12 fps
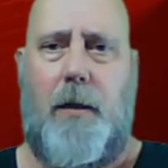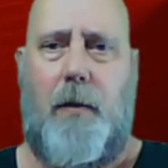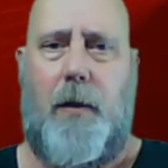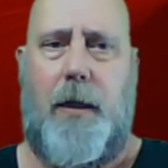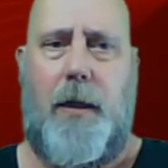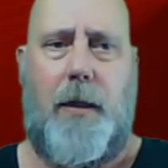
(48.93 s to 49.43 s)

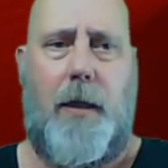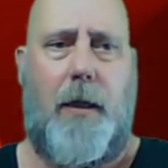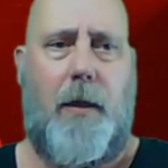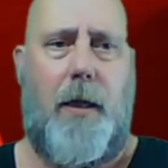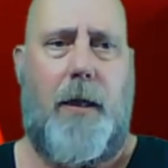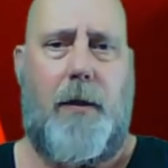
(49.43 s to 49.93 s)
get in
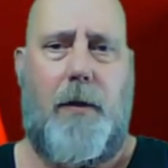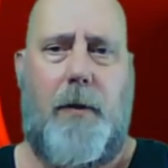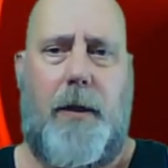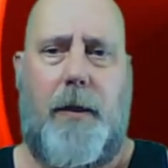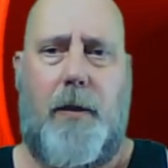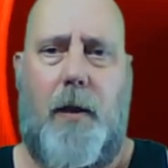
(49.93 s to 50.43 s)
there and do
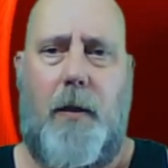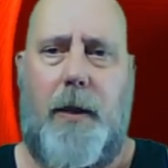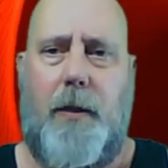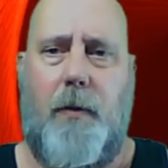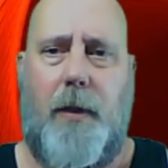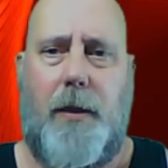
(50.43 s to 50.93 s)
the
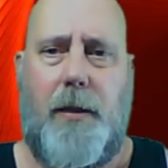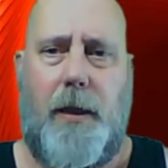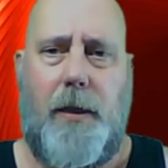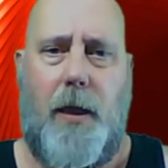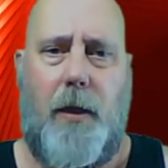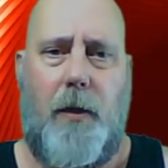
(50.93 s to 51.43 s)
Atari
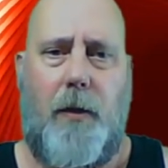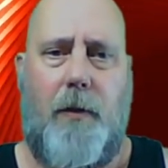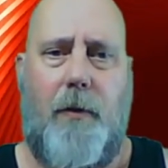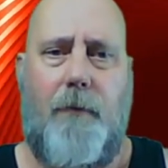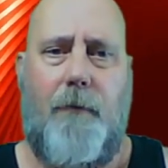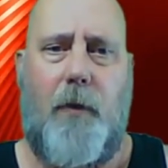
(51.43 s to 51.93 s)

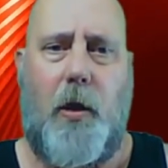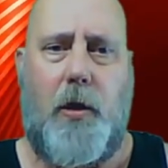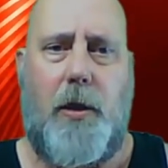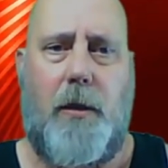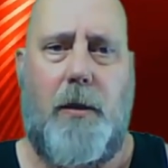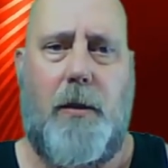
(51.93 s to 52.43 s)
2600
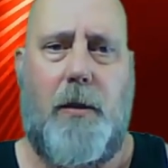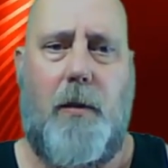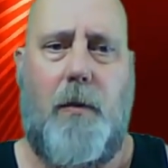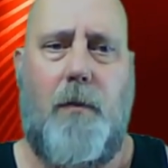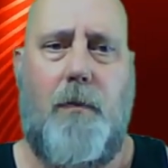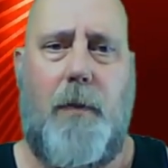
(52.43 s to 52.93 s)
version.
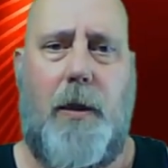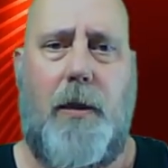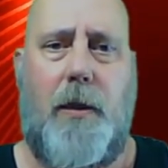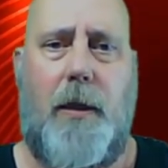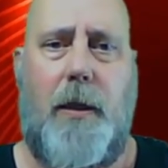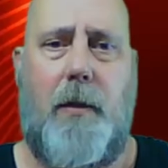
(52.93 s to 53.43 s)
So let me
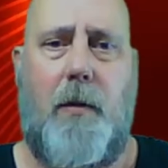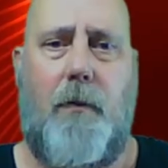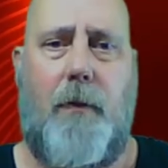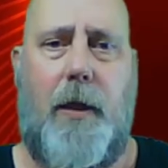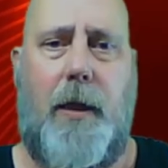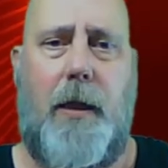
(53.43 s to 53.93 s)
get
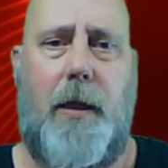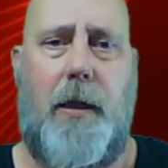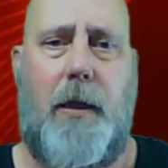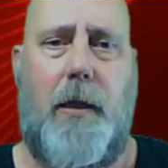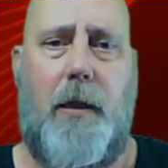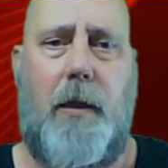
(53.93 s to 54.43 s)
over
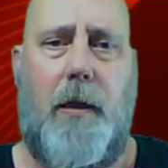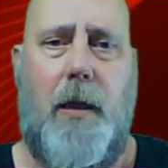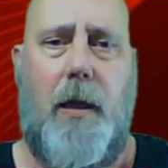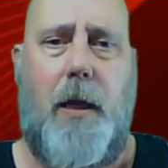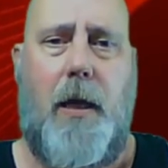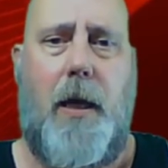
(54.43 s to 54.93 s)
here
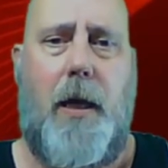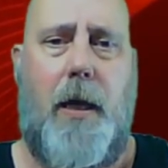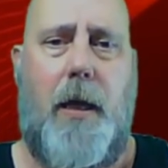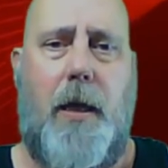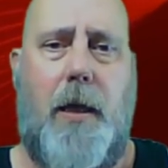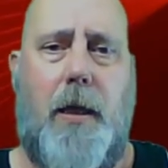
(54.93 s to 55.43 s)

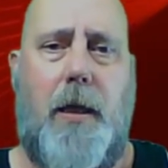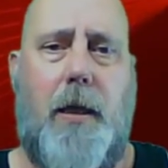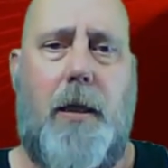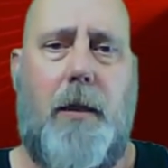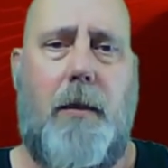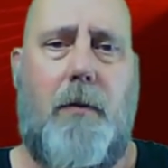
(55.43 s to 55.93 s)
and
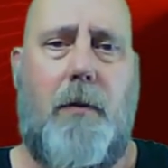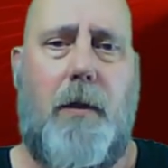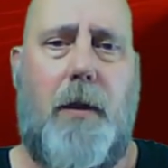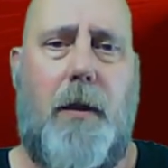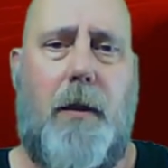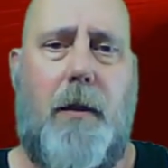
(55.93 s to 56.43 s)

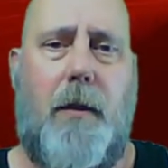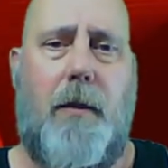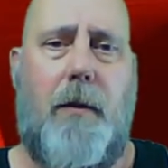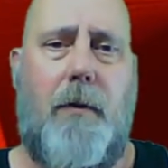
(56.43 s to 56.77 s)
we're going to